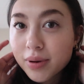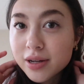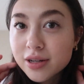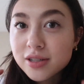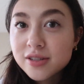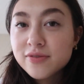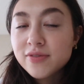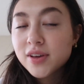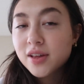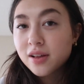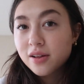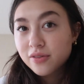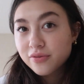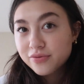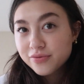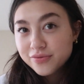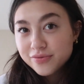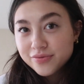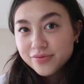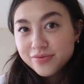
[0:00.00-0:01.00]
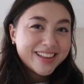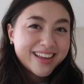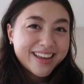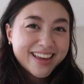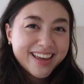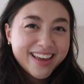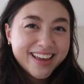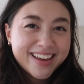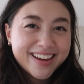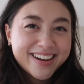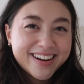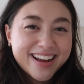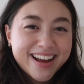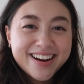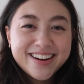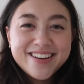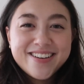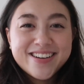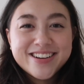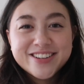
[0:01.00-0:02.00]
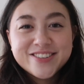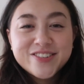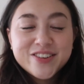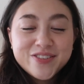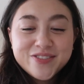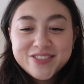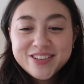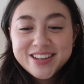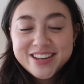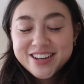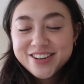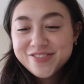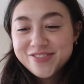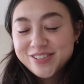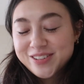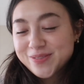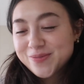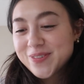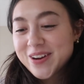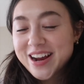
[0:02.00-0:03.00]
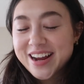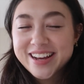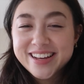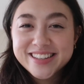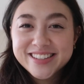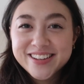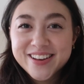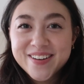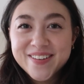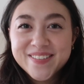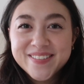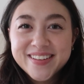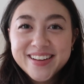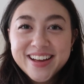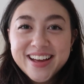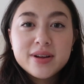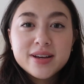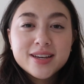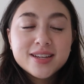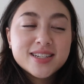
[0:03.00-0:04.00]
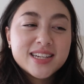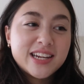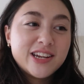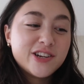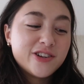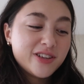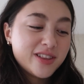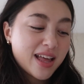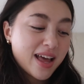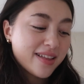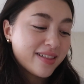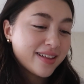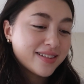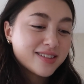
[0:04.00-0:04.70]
I just feel really good. I don't know, I just feel really good for spring, so I'm gonna continue doing that.